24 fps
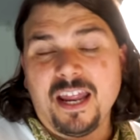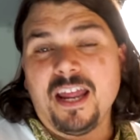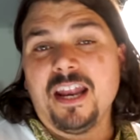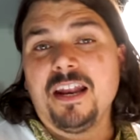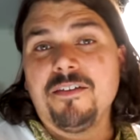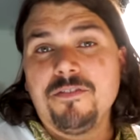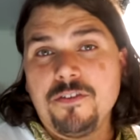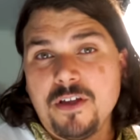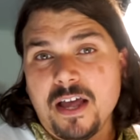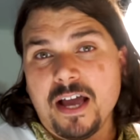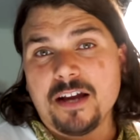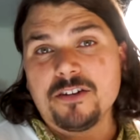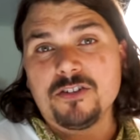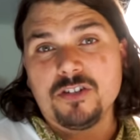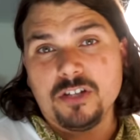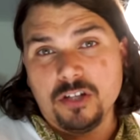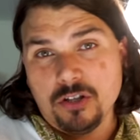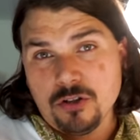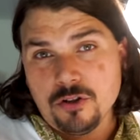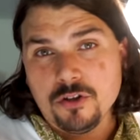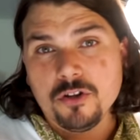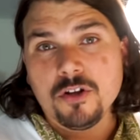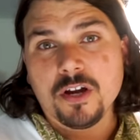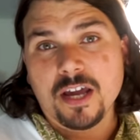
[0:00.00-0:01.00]
And if you actually
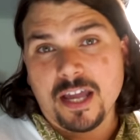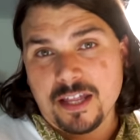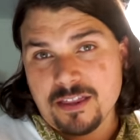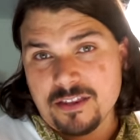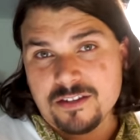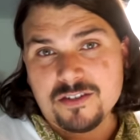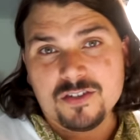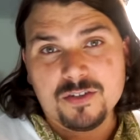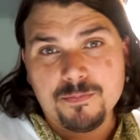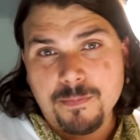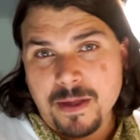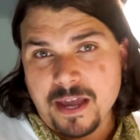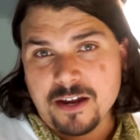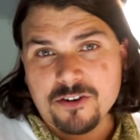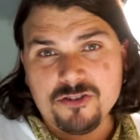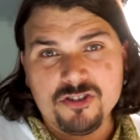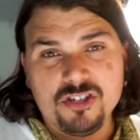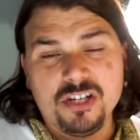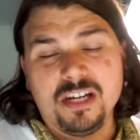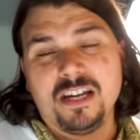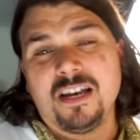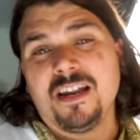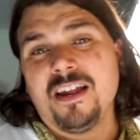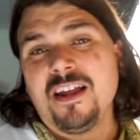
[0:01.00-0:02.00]
look at the spec
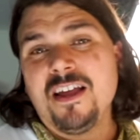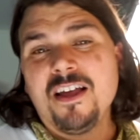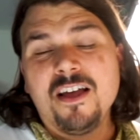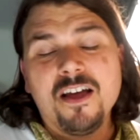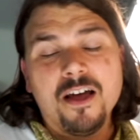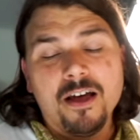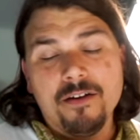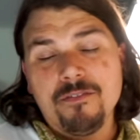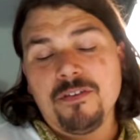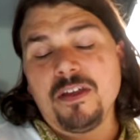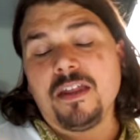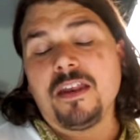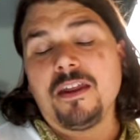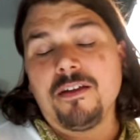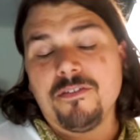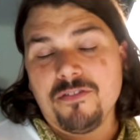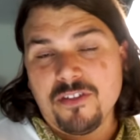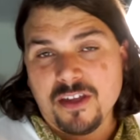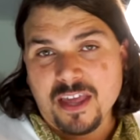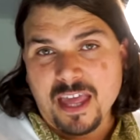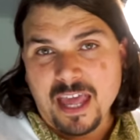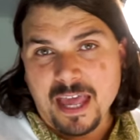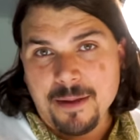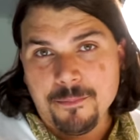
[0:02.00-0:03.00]
sheet of any of
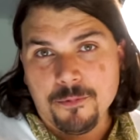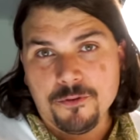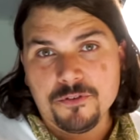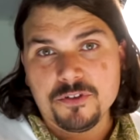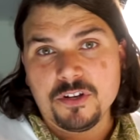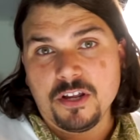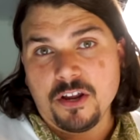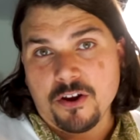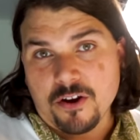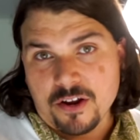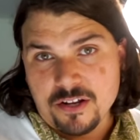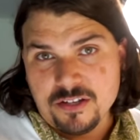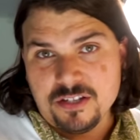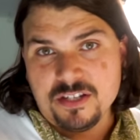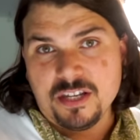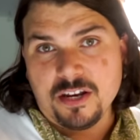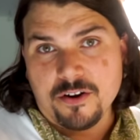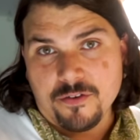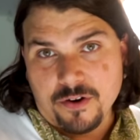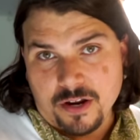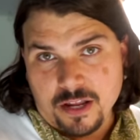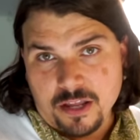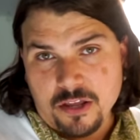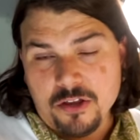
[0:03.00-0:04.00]
the cables that you're
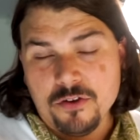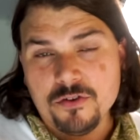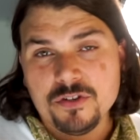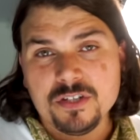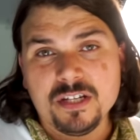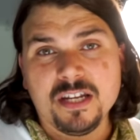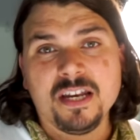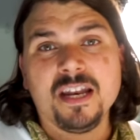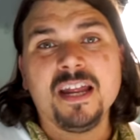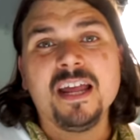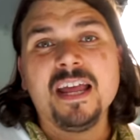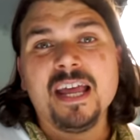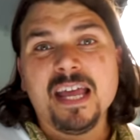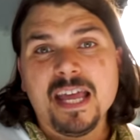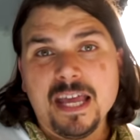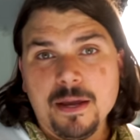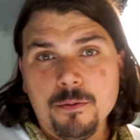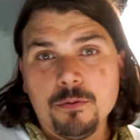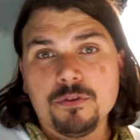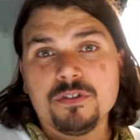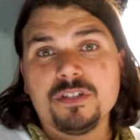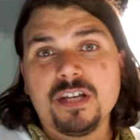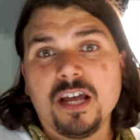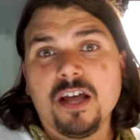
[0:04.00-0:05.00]
considering using, it
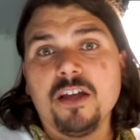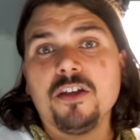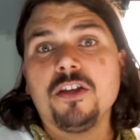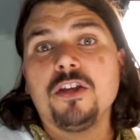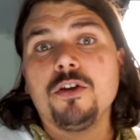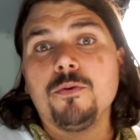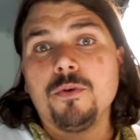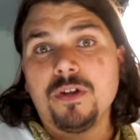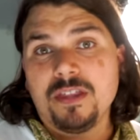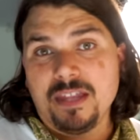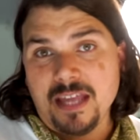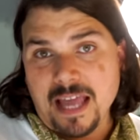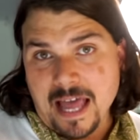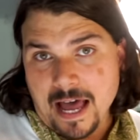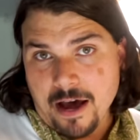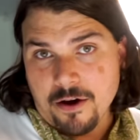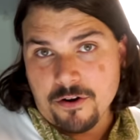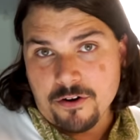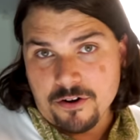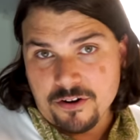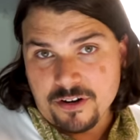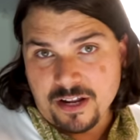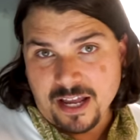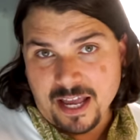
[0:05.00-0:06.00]
will tell you what the
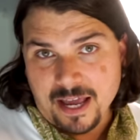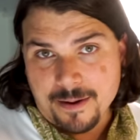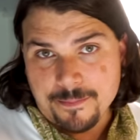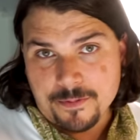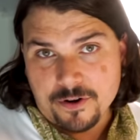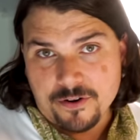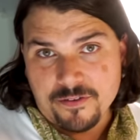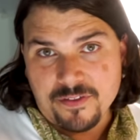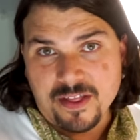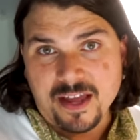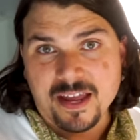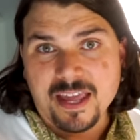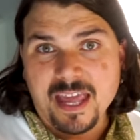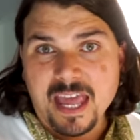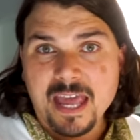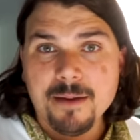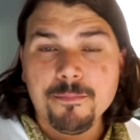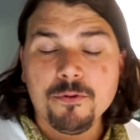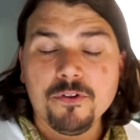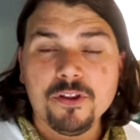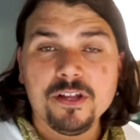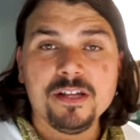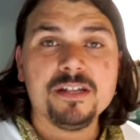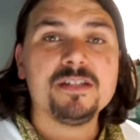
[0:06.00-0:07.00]
outer diameter of that
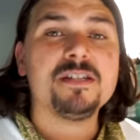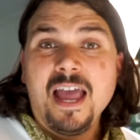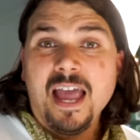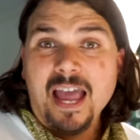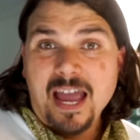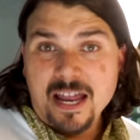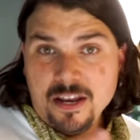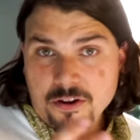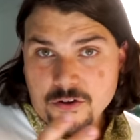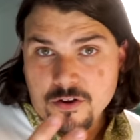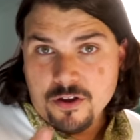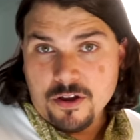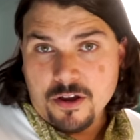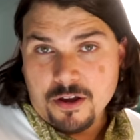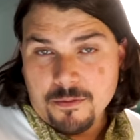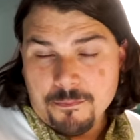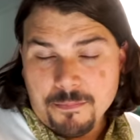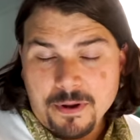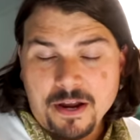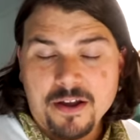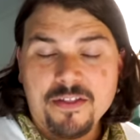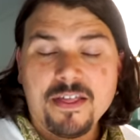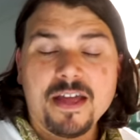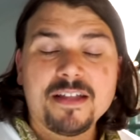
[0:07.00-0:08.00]
cable is, and you can
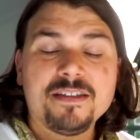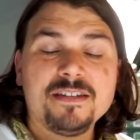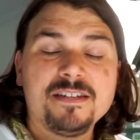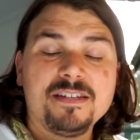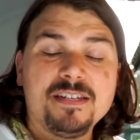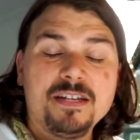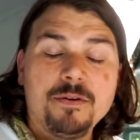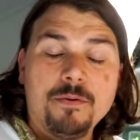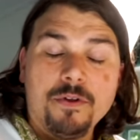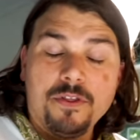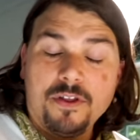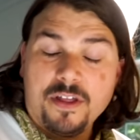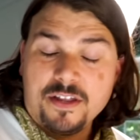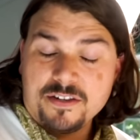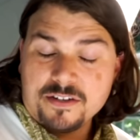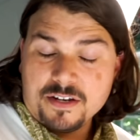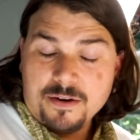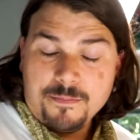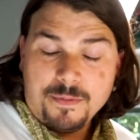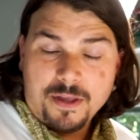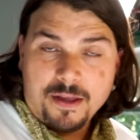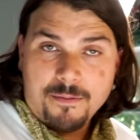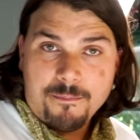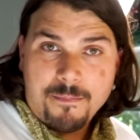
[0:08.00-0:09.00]
compare that to see whether that's
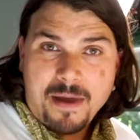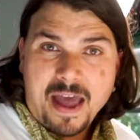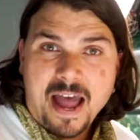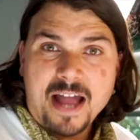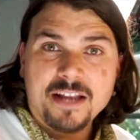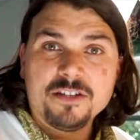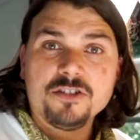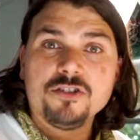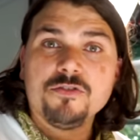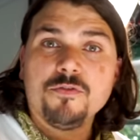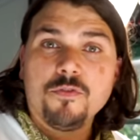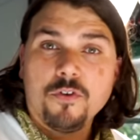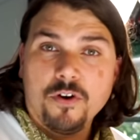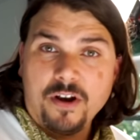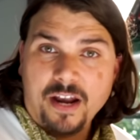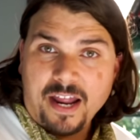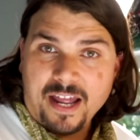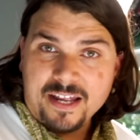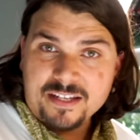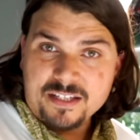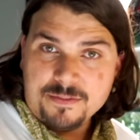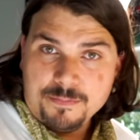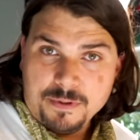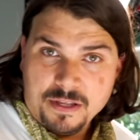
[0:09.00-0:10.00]
going to be a match for an
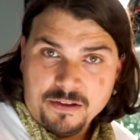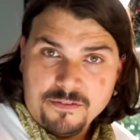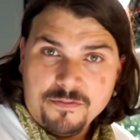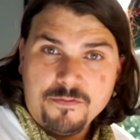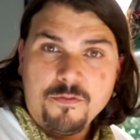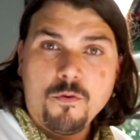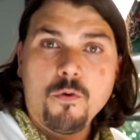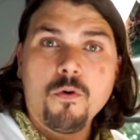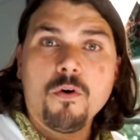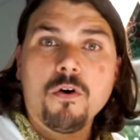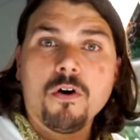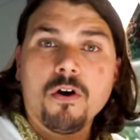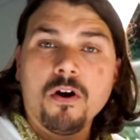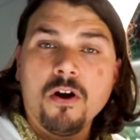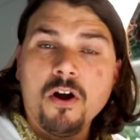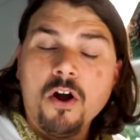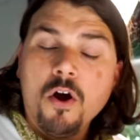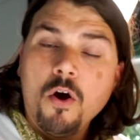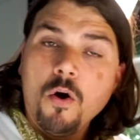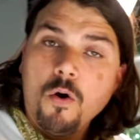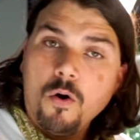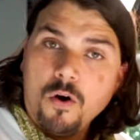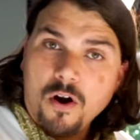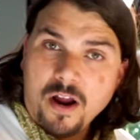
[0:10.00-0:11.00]
SP4 or
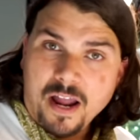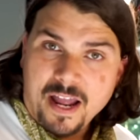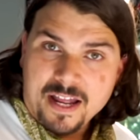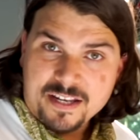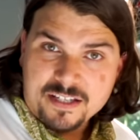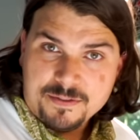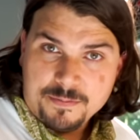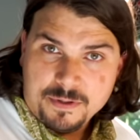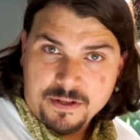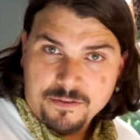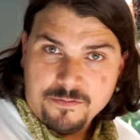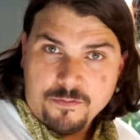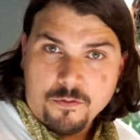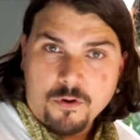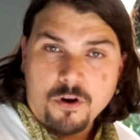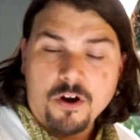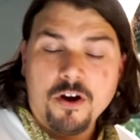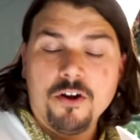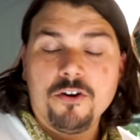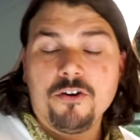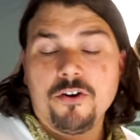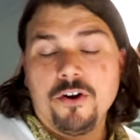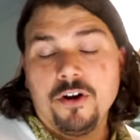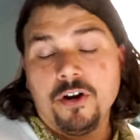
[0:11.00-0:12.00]

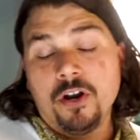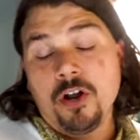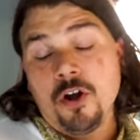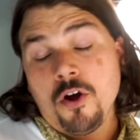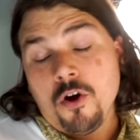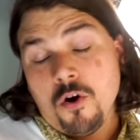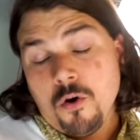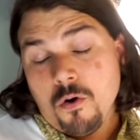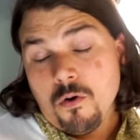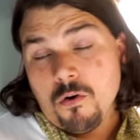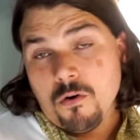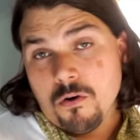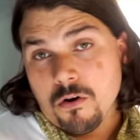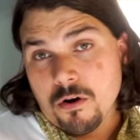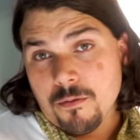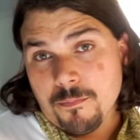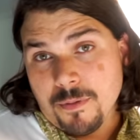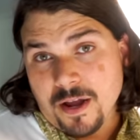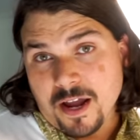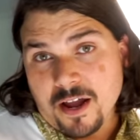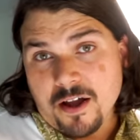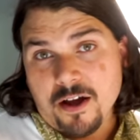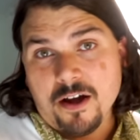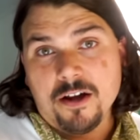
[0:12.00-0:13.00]
SP400, or
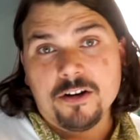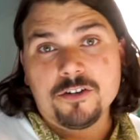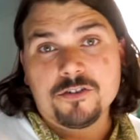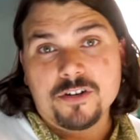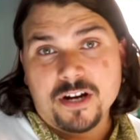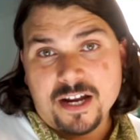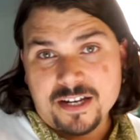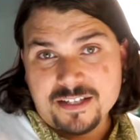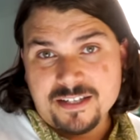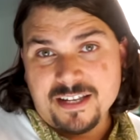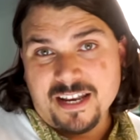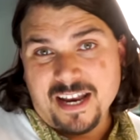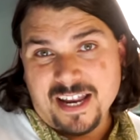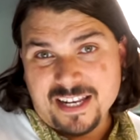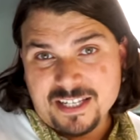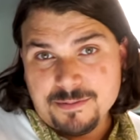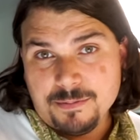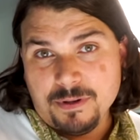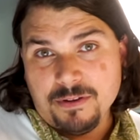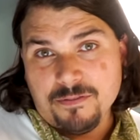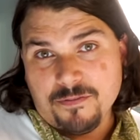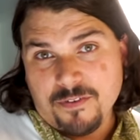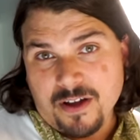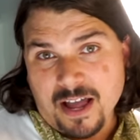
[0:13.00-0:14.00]
by contrast an
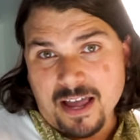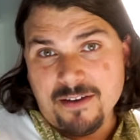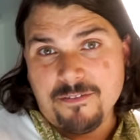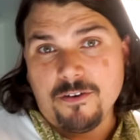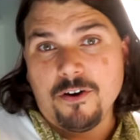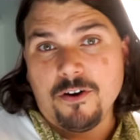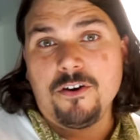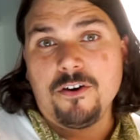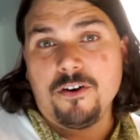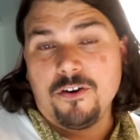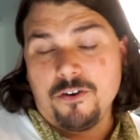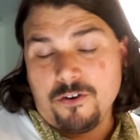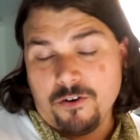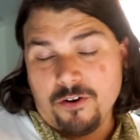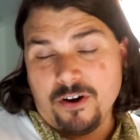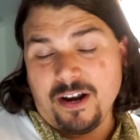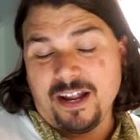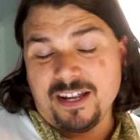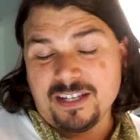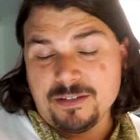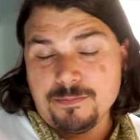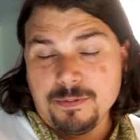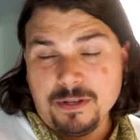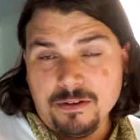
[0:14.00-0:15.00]
SP500 or an
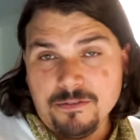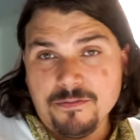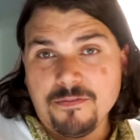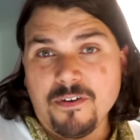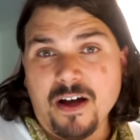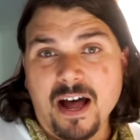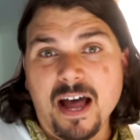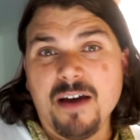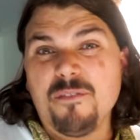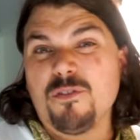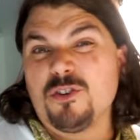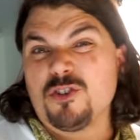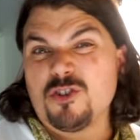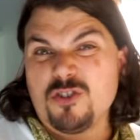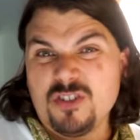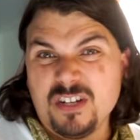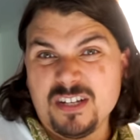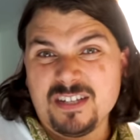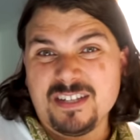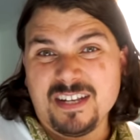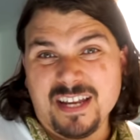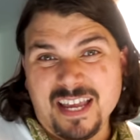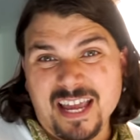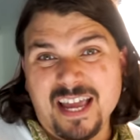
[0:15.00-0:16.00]
SP5, which are
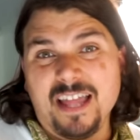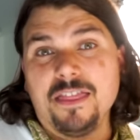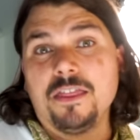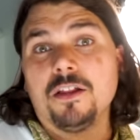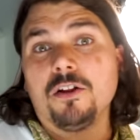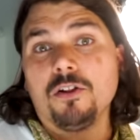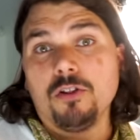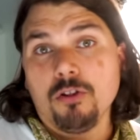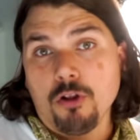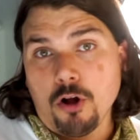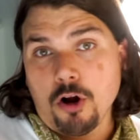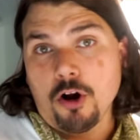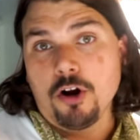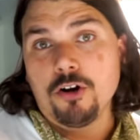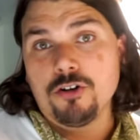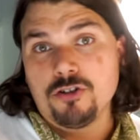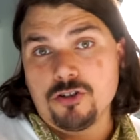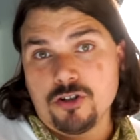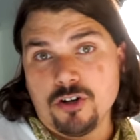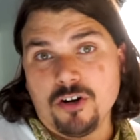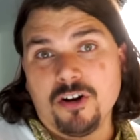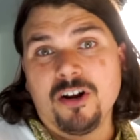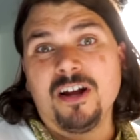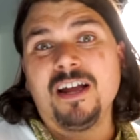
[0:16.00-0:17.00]
just, again, the
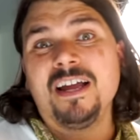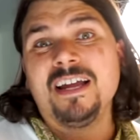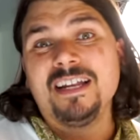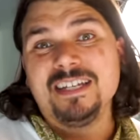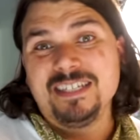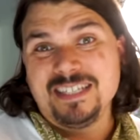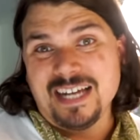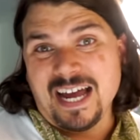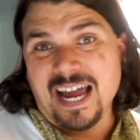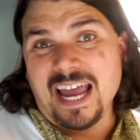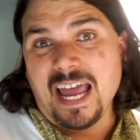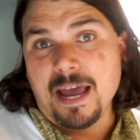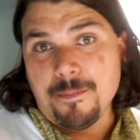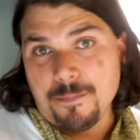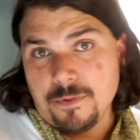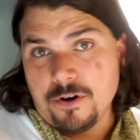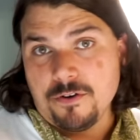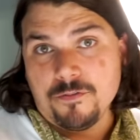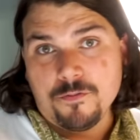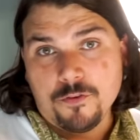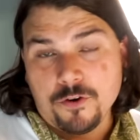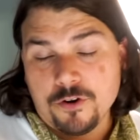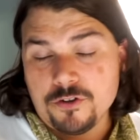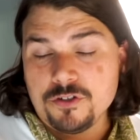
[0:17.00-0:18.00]
larger
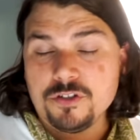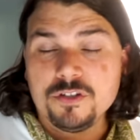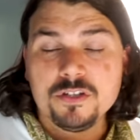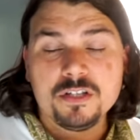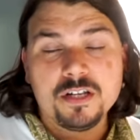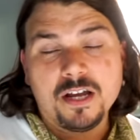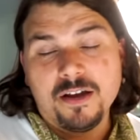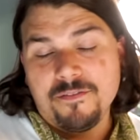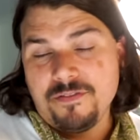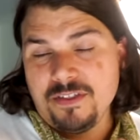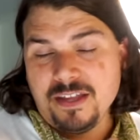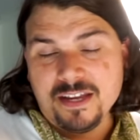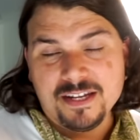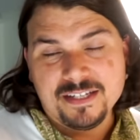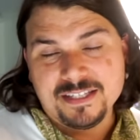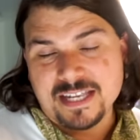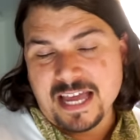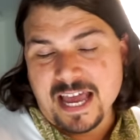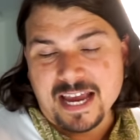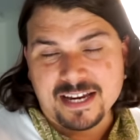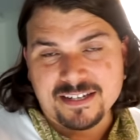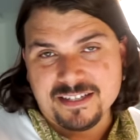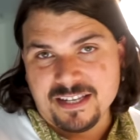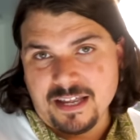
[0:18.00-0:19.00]
diameter versions of the
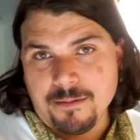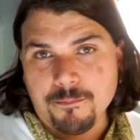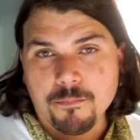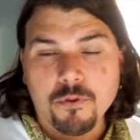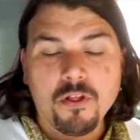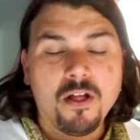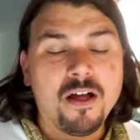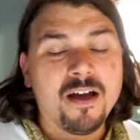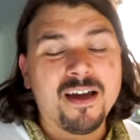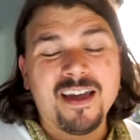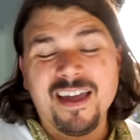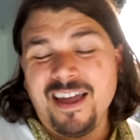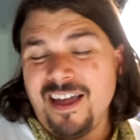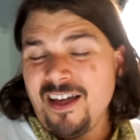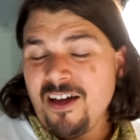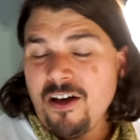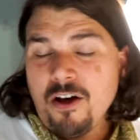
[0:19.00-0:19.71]
exact same plug.